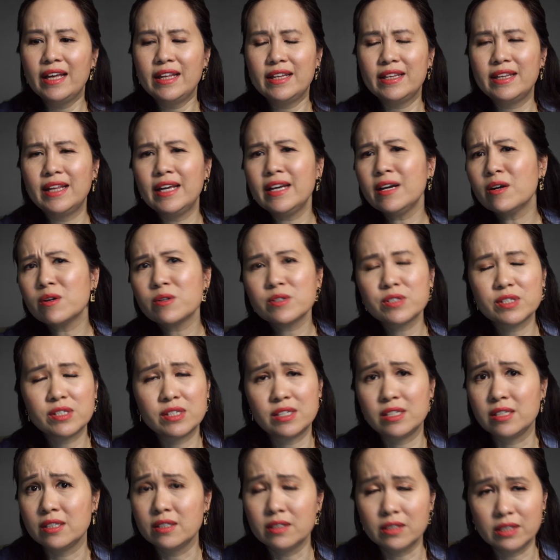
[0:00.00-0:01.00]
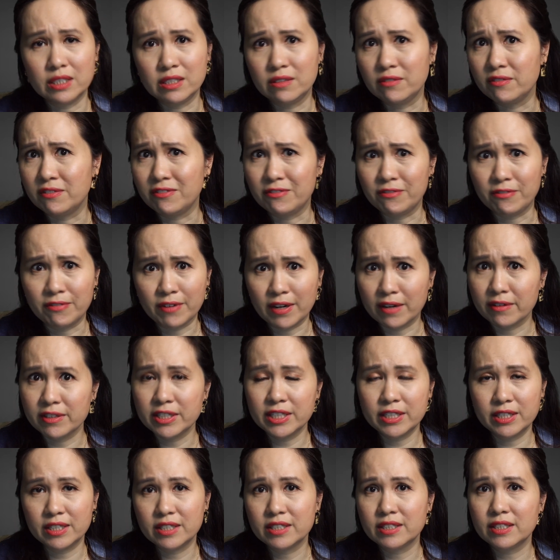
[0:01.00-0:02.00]
they are still in
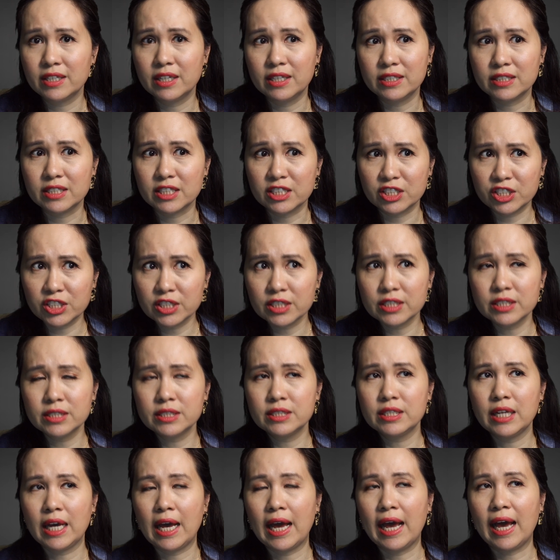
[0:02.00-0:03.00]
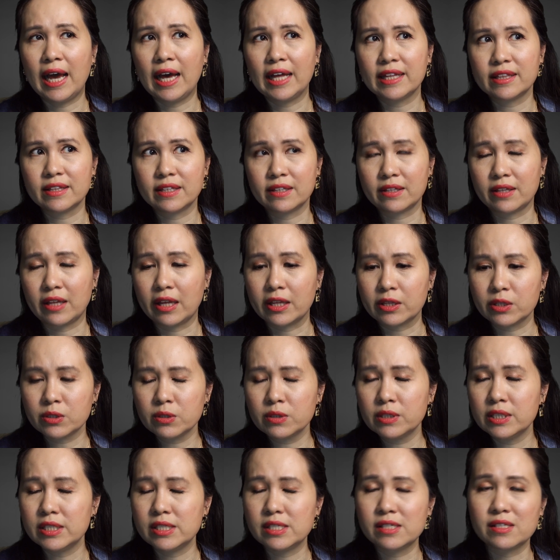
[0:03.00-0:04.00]
very good condition, and the
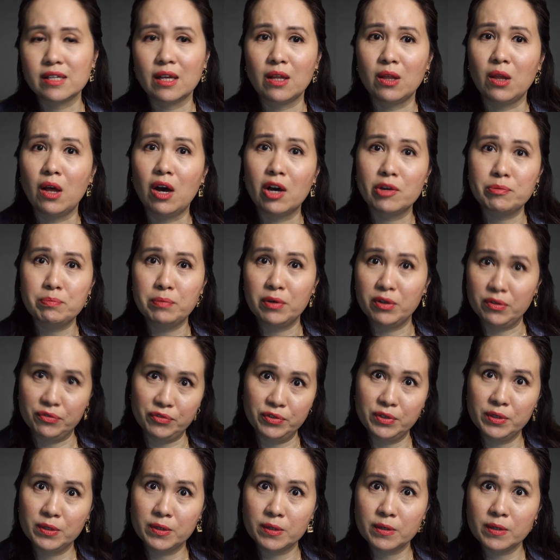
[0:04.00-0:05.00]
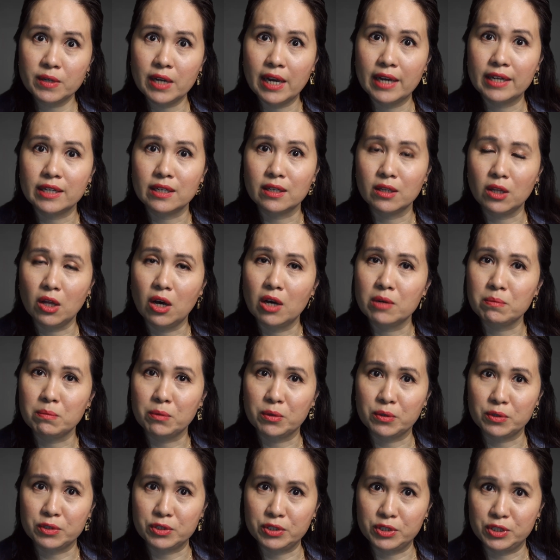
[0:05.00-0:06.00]
leather is a lot puffier and a lot
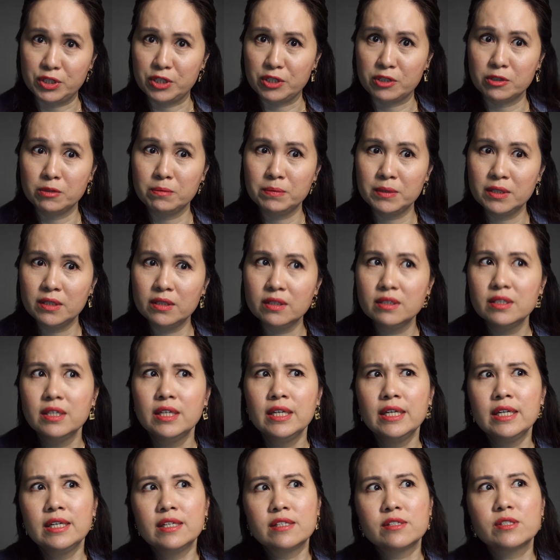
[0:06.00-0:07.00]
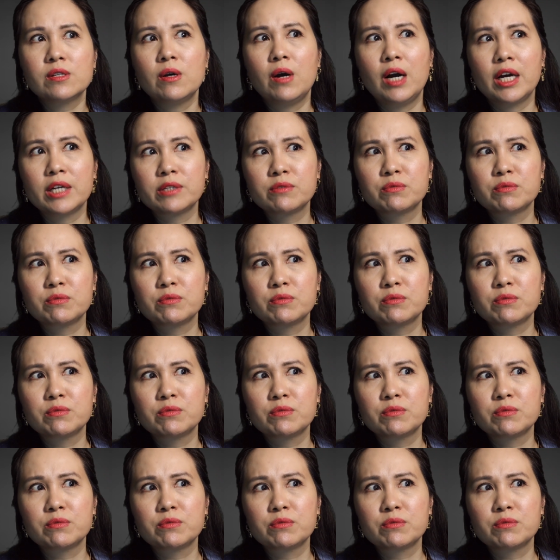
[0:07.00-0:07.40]
more durable. So I'd